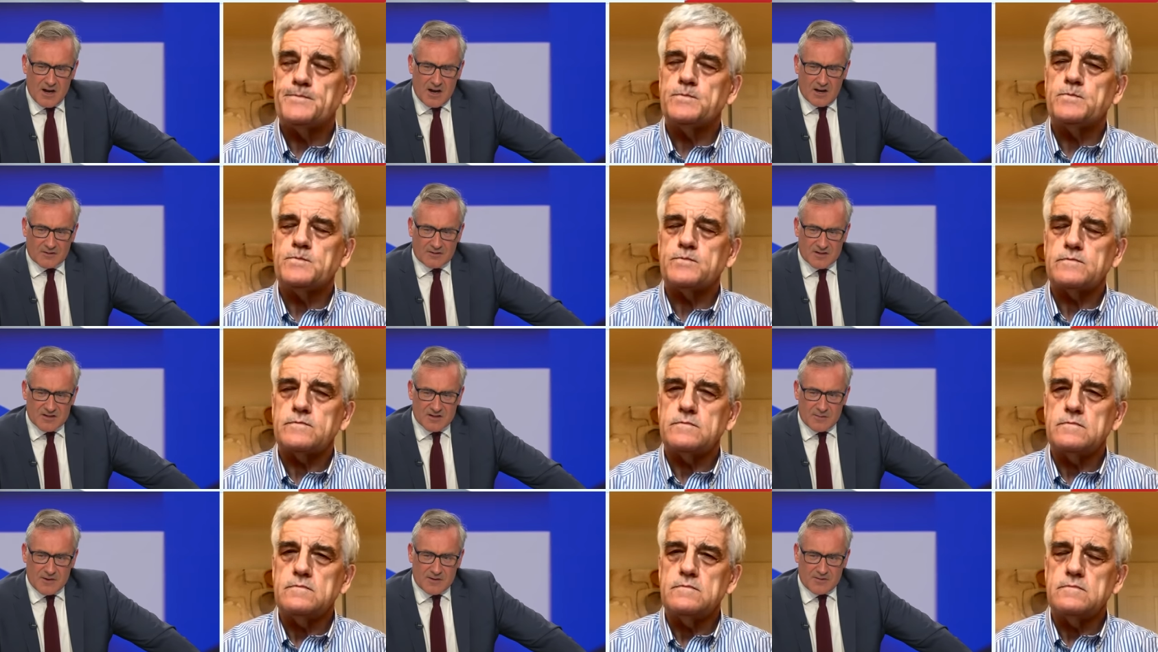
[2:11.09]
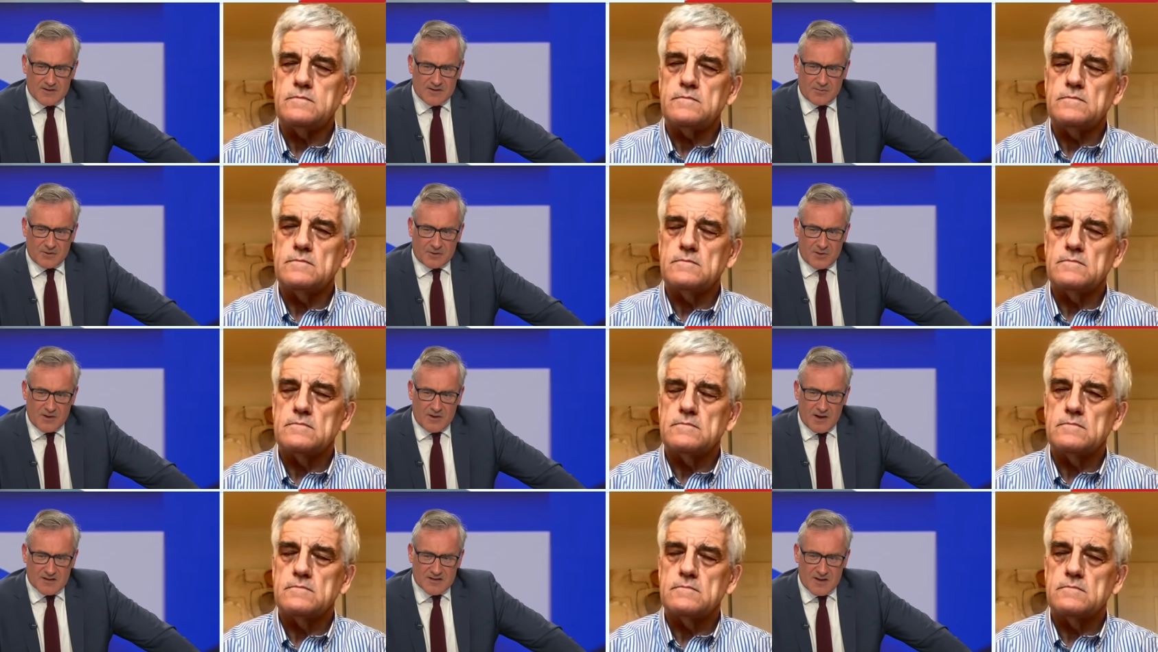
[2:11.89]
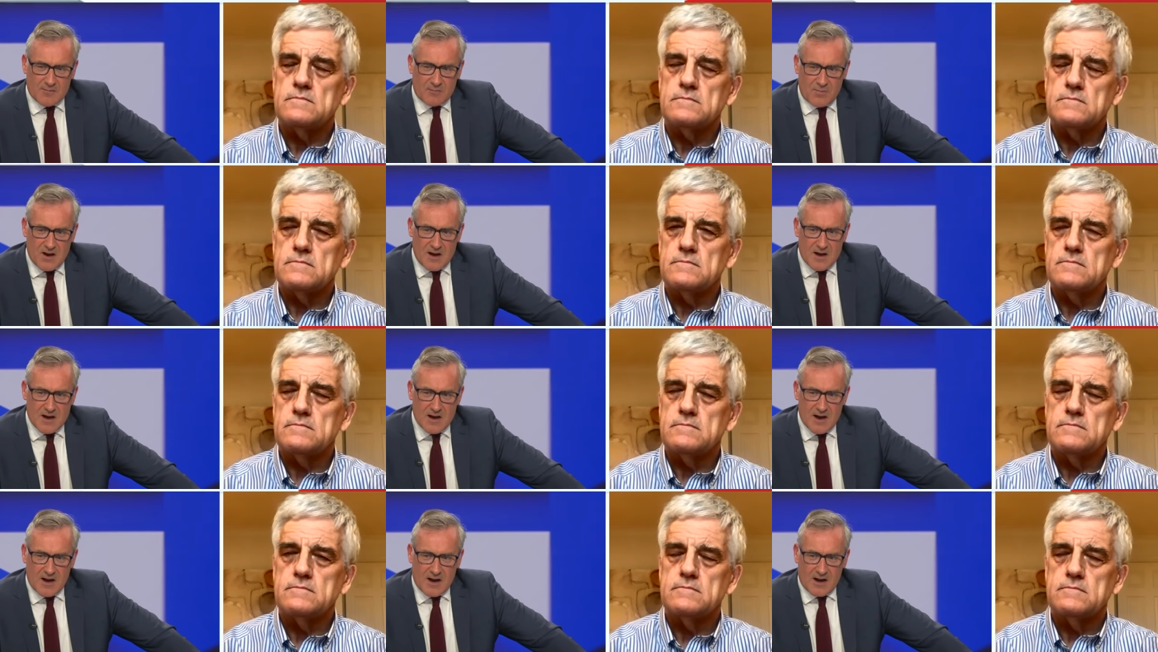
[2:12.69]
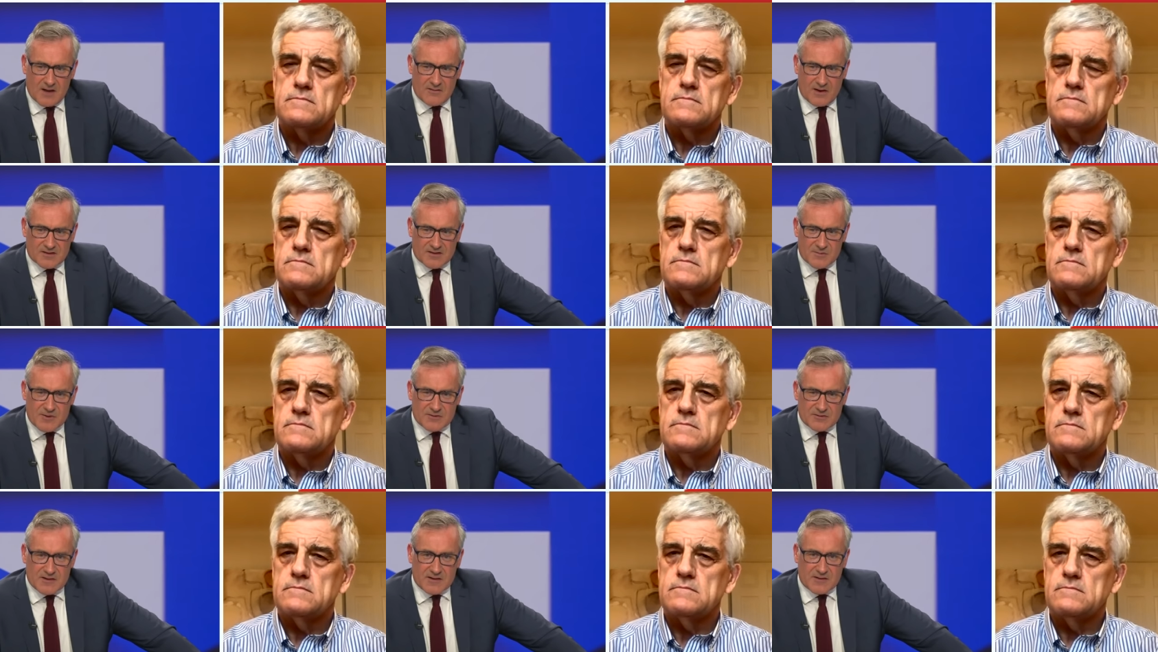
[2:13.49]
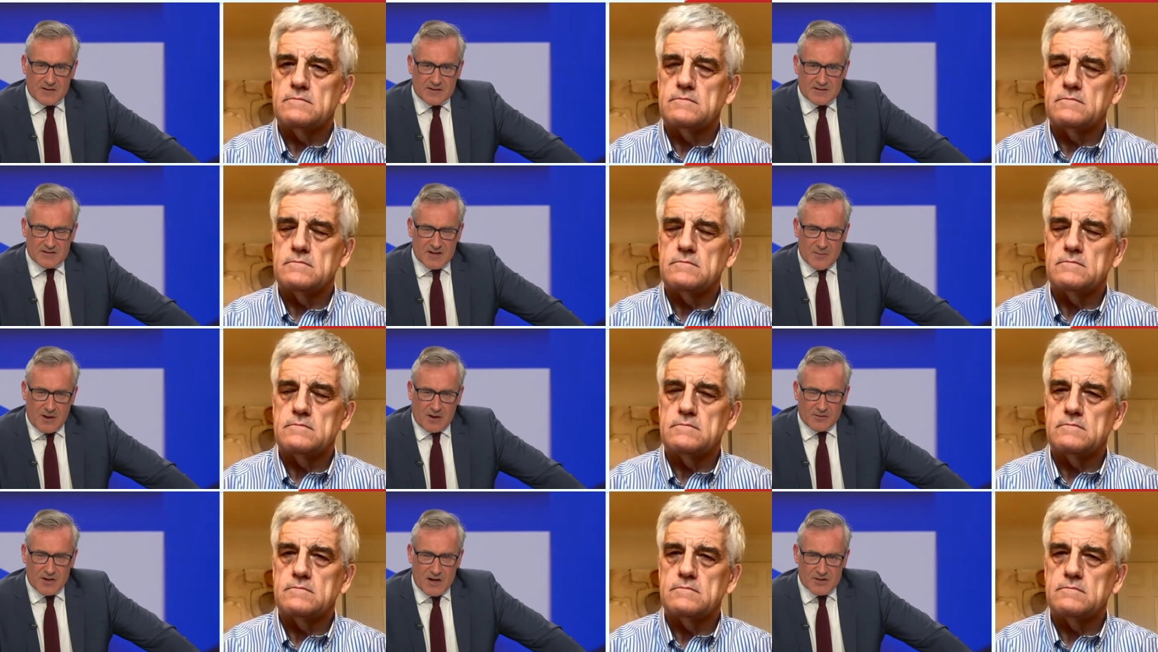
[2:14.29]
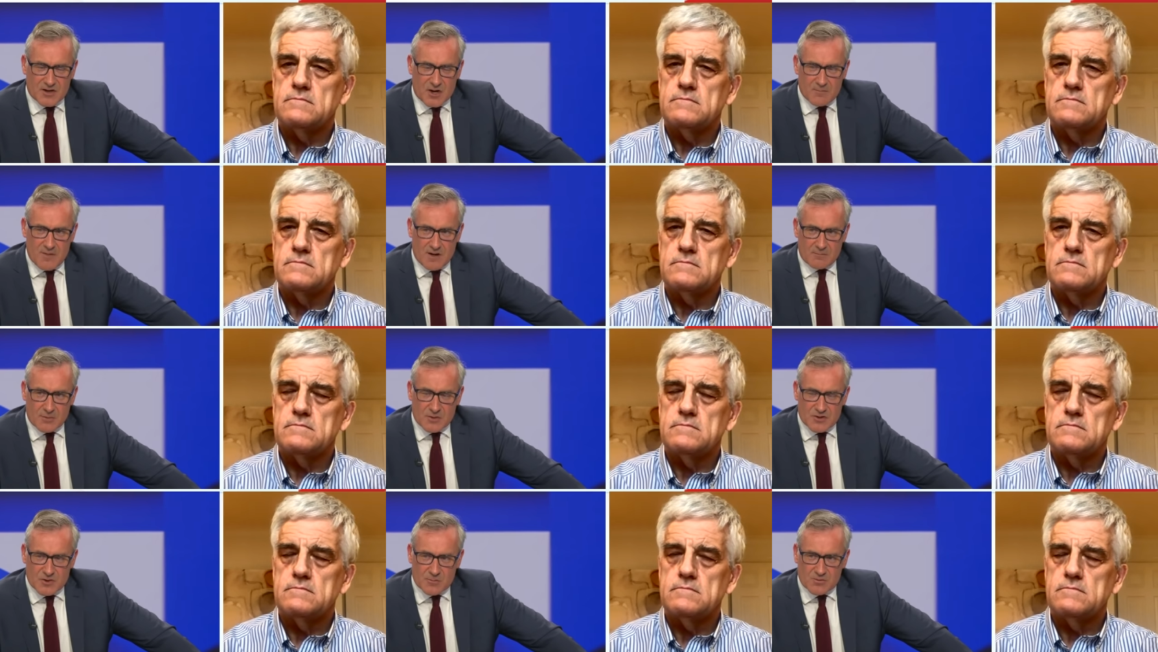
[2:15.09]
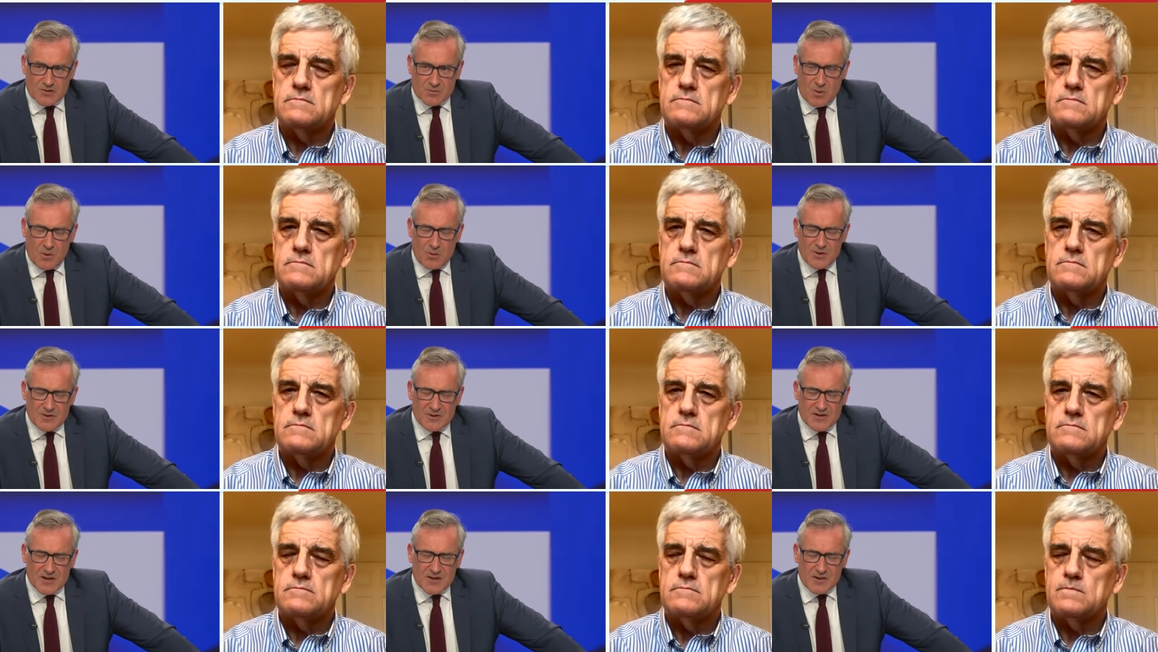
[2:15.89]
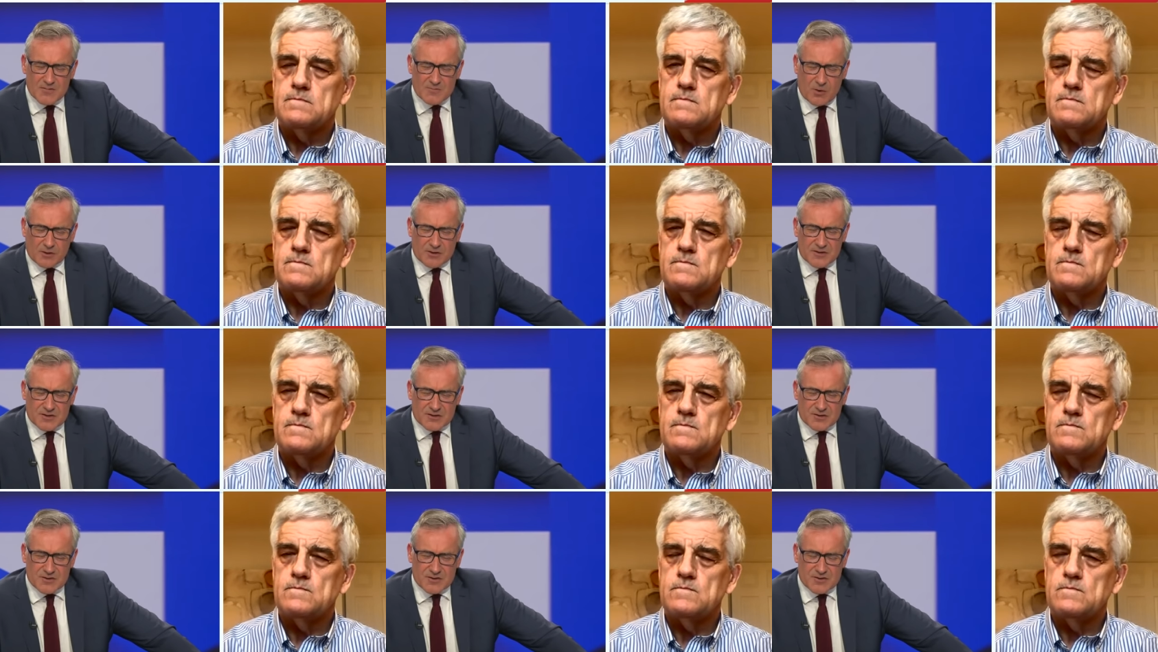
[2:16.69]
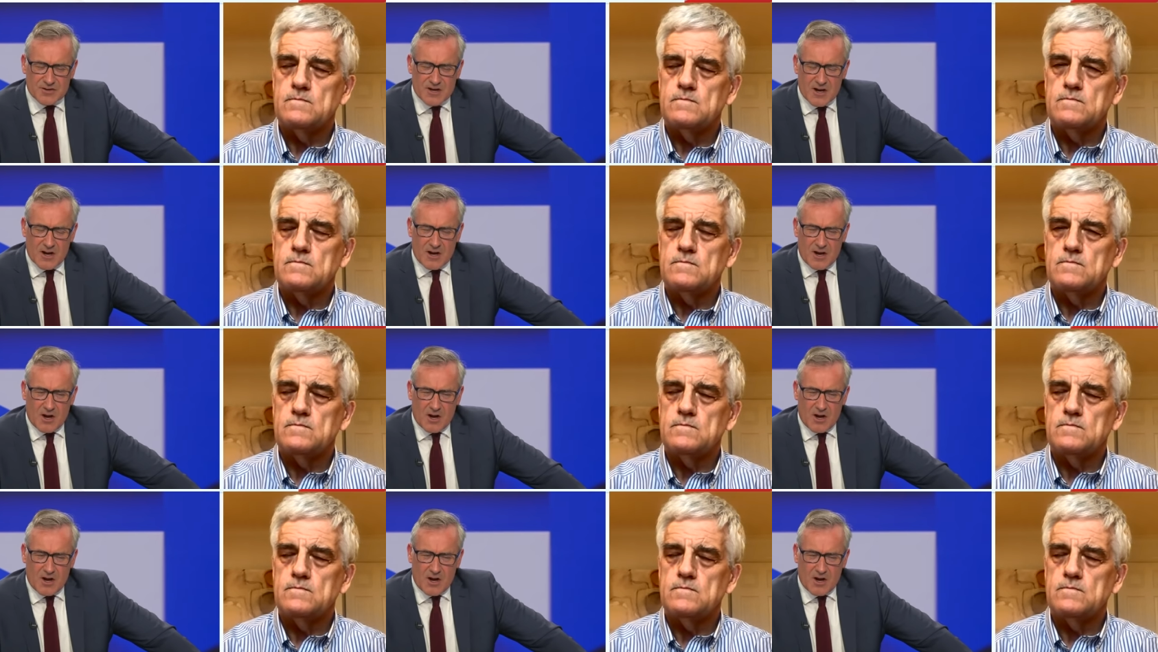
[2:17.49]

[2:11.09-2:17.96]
Speaker 1: Uh, to, some, to some degree, the SNP have had some interesting things to say about NATO membership as well. What do you say to those politicians